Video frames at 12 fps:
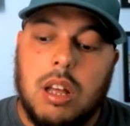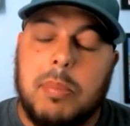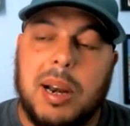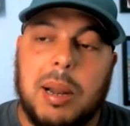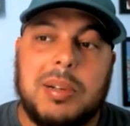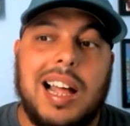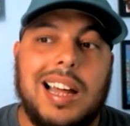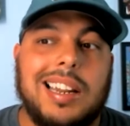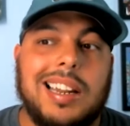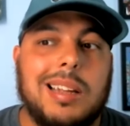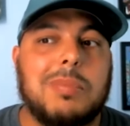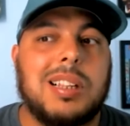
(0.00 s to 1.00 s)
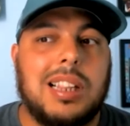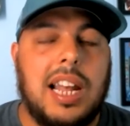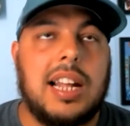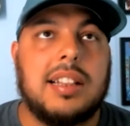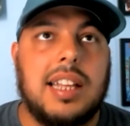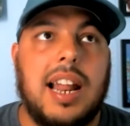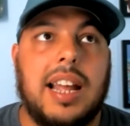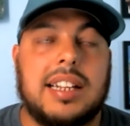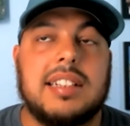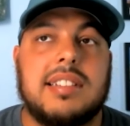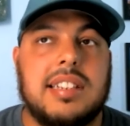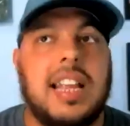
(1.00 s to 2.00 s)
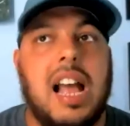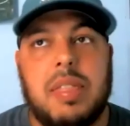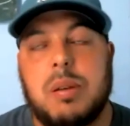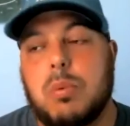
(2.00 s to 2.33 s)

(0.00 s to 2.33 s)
but I'm kind of am glad that I could see how they